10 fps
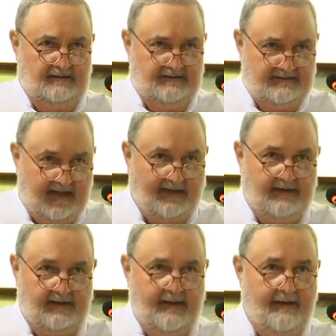
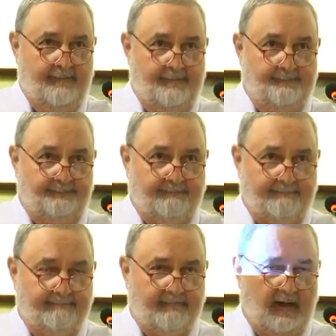Sadly,
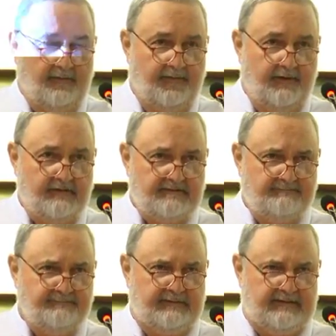there is a
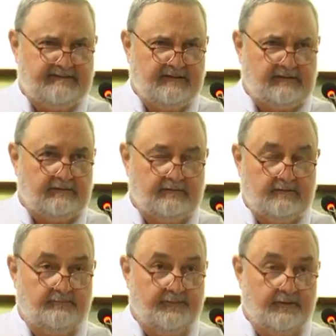political
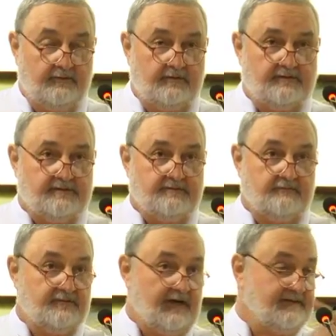component,
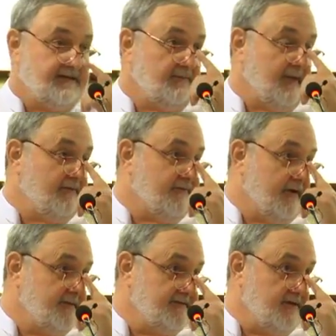which I tell my
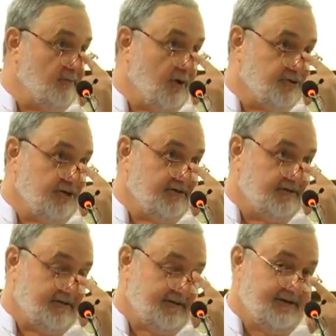friends in
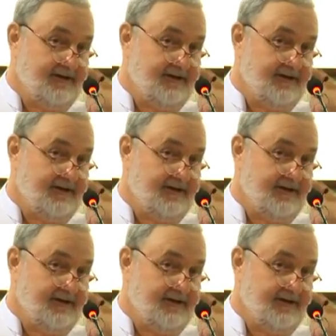Washington